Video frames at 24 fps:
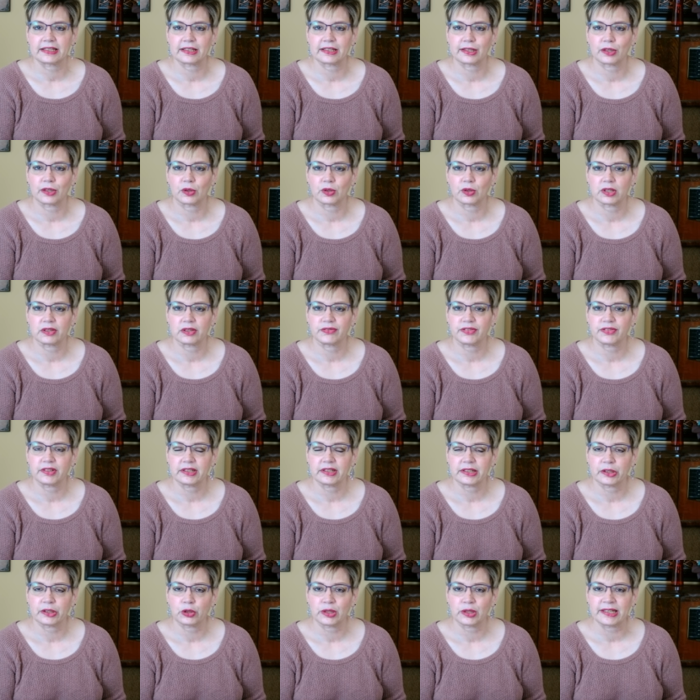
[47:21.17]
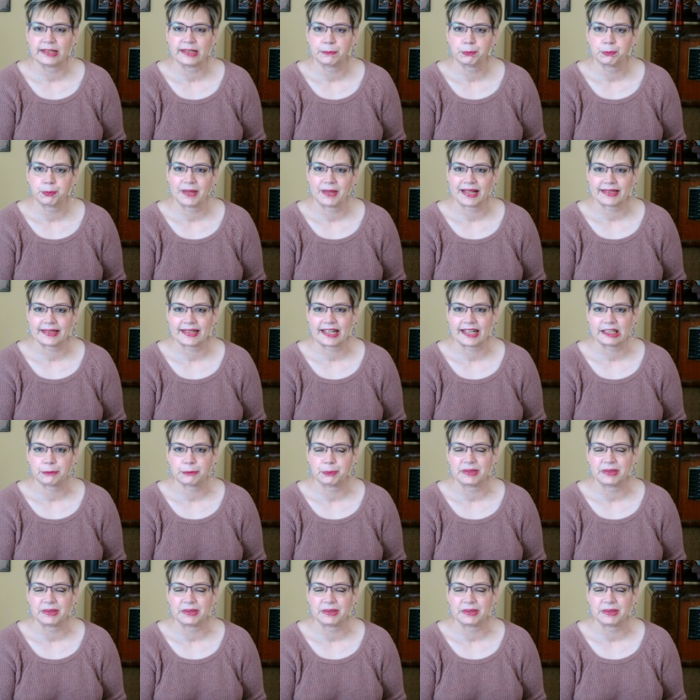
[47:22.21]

you know, if you eat black-eyed